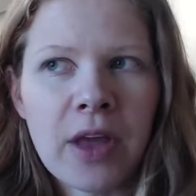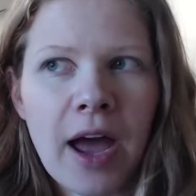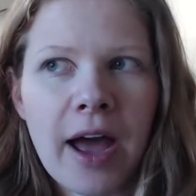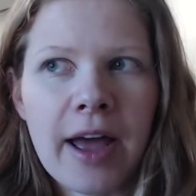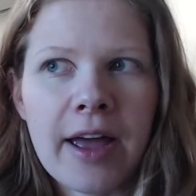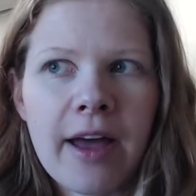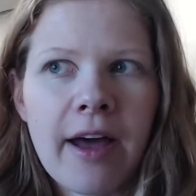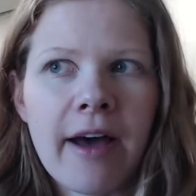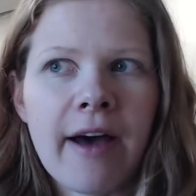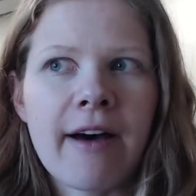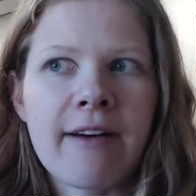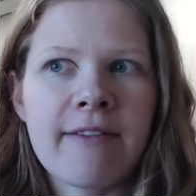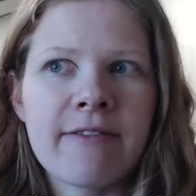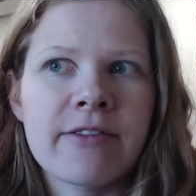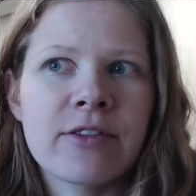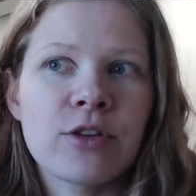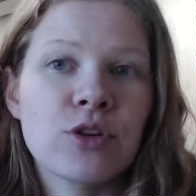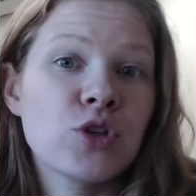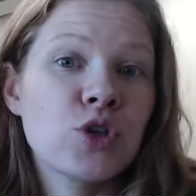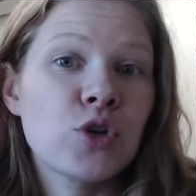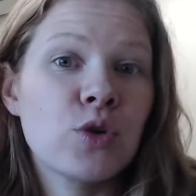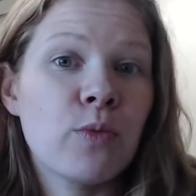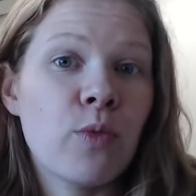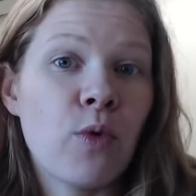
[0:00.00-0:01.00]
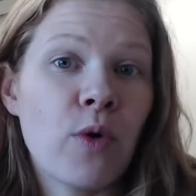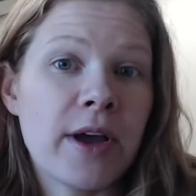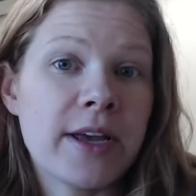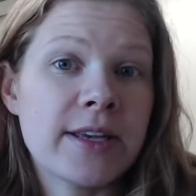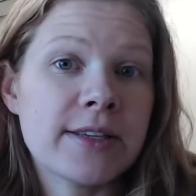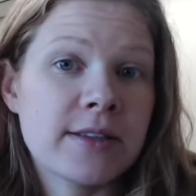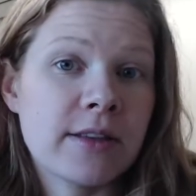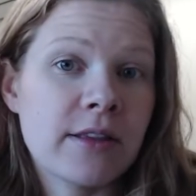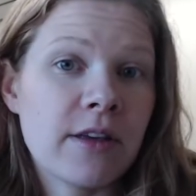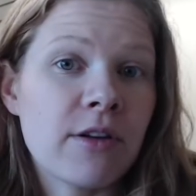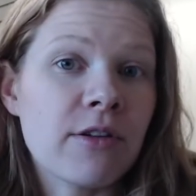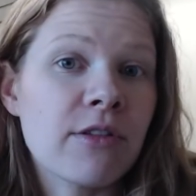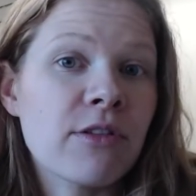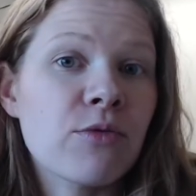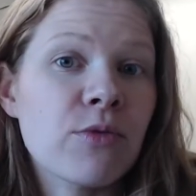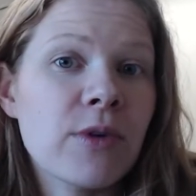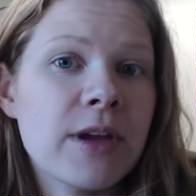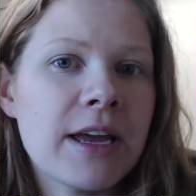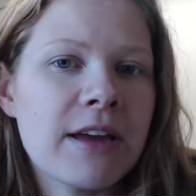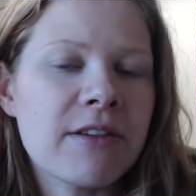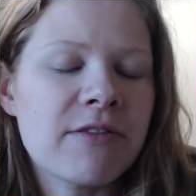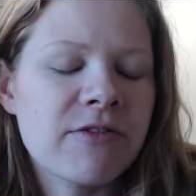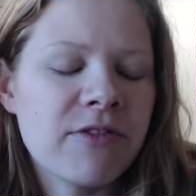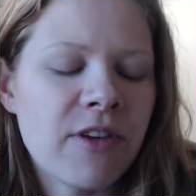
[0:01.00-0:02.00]
I have two boys, they're
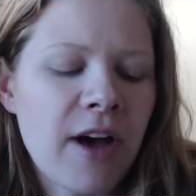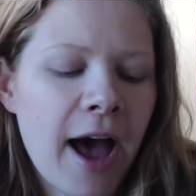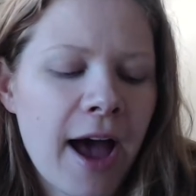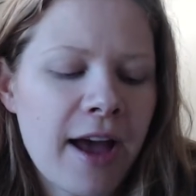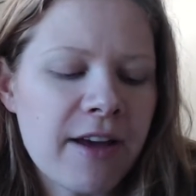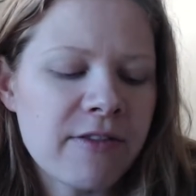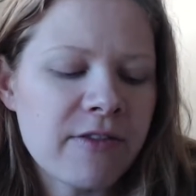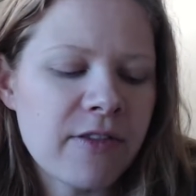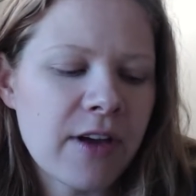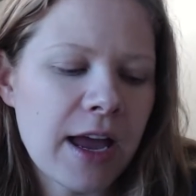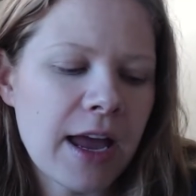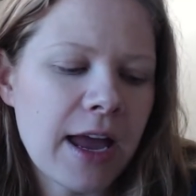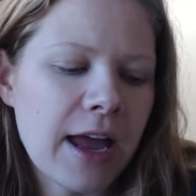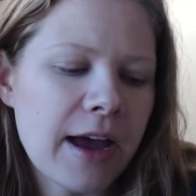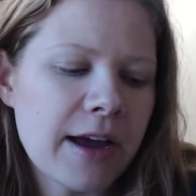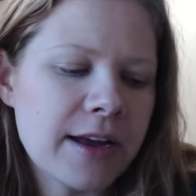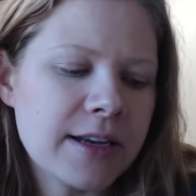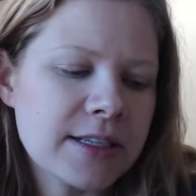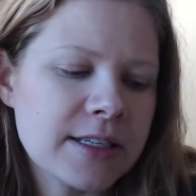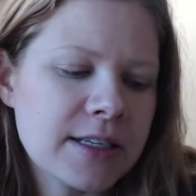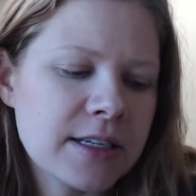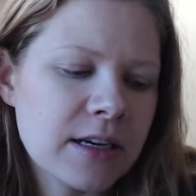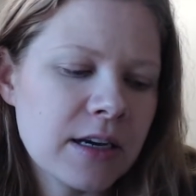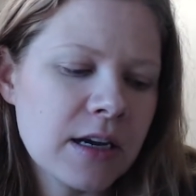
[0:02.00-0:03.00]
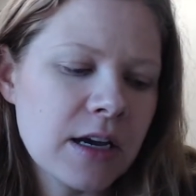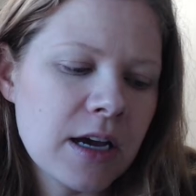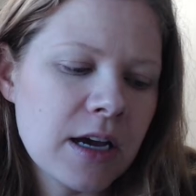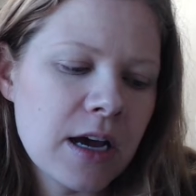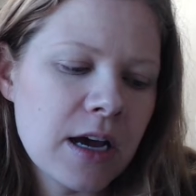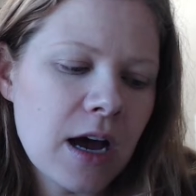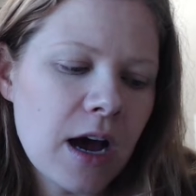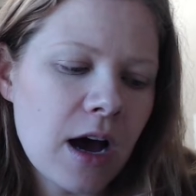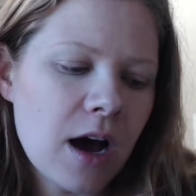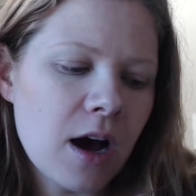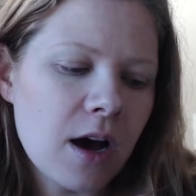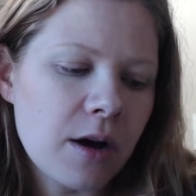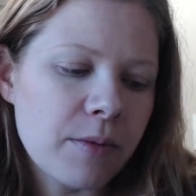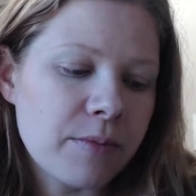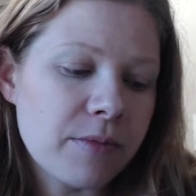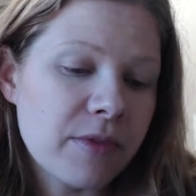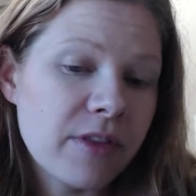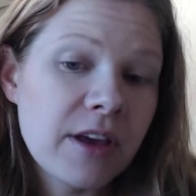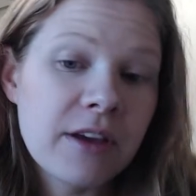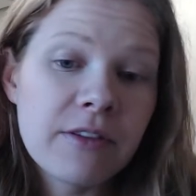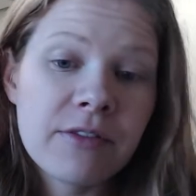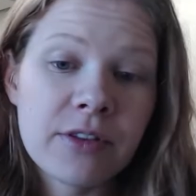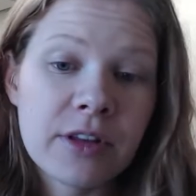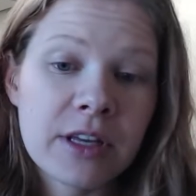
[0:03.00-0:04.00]
three and five, and um,
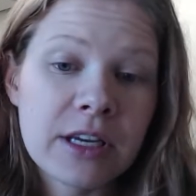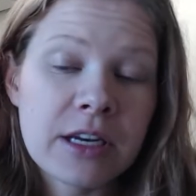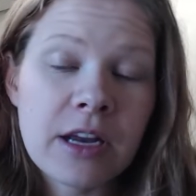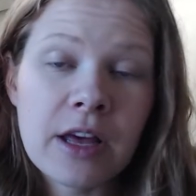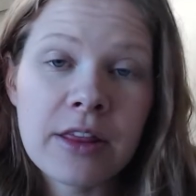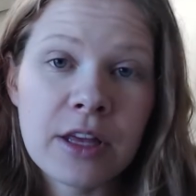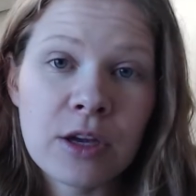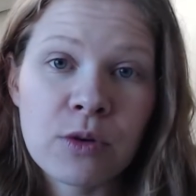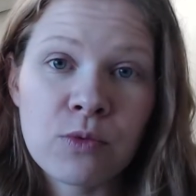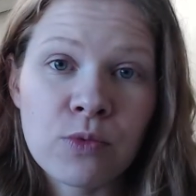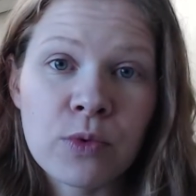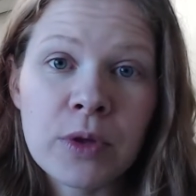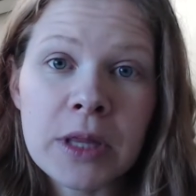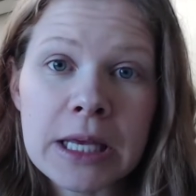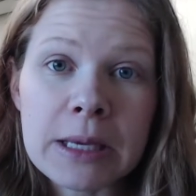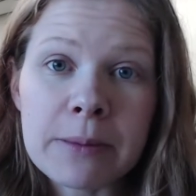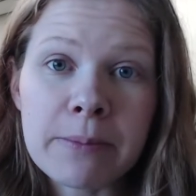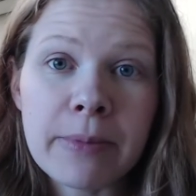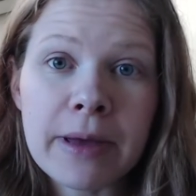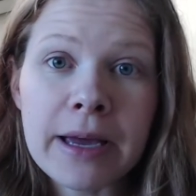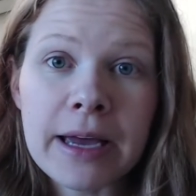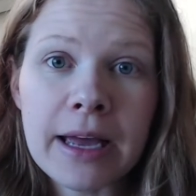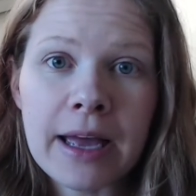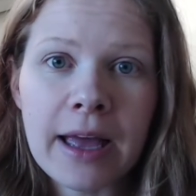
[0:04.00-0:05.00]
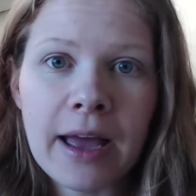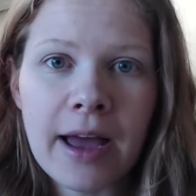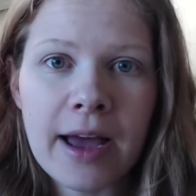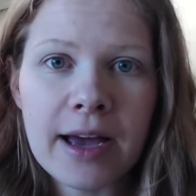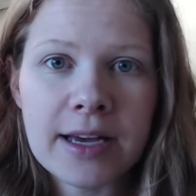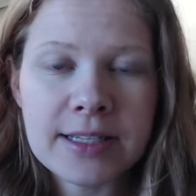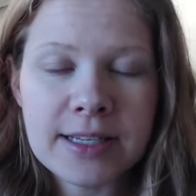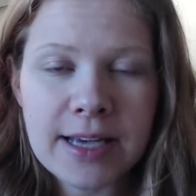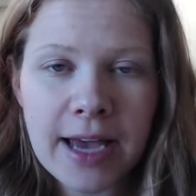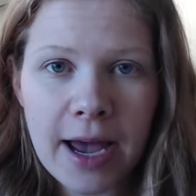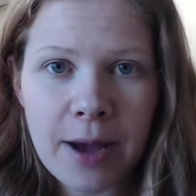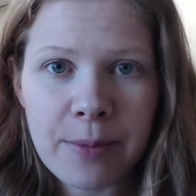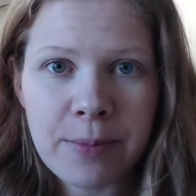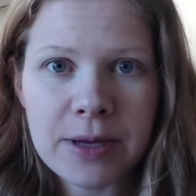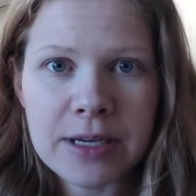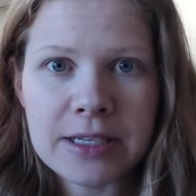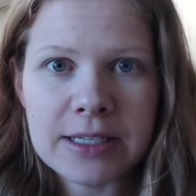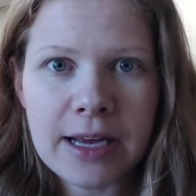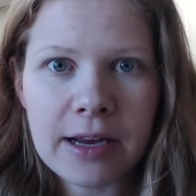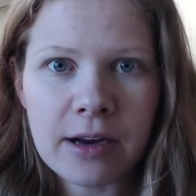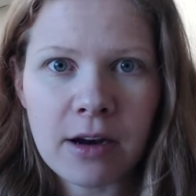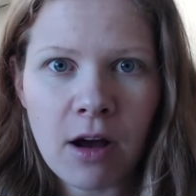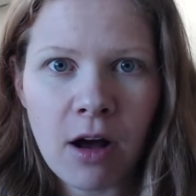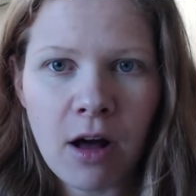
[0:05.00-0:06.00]
thankfully nothing really big has
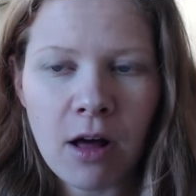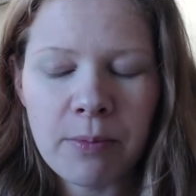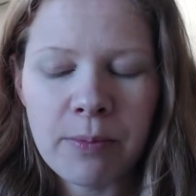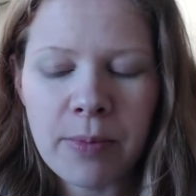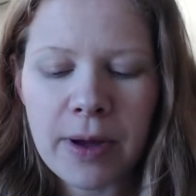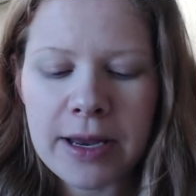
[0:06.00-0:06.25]
happened at all.